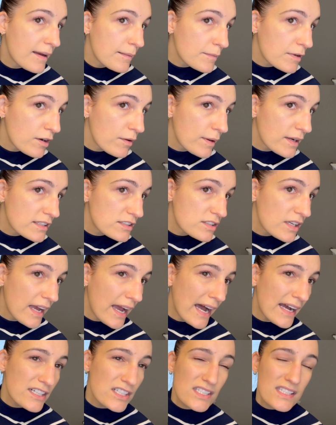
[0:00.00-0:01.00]
am going to
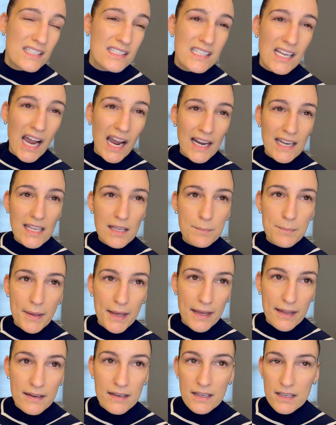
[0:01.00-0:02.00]
add just a tiny
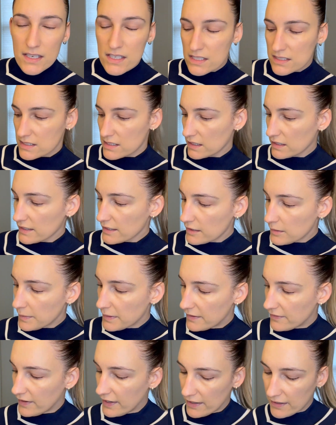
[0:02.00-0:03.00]
bit to a little bit
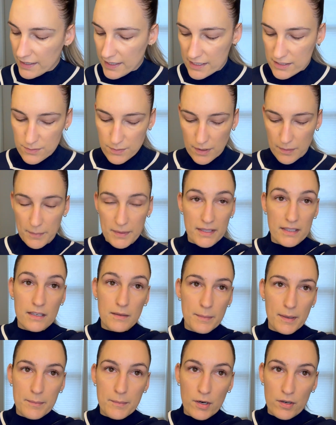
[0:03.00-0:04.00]
of areas where I'm a little
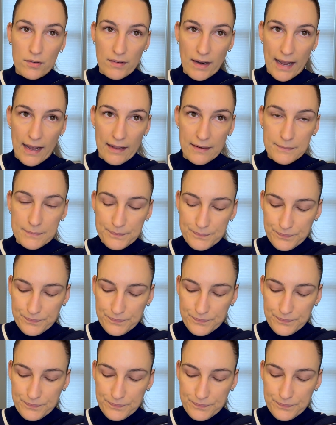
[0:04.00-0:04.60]
bit more red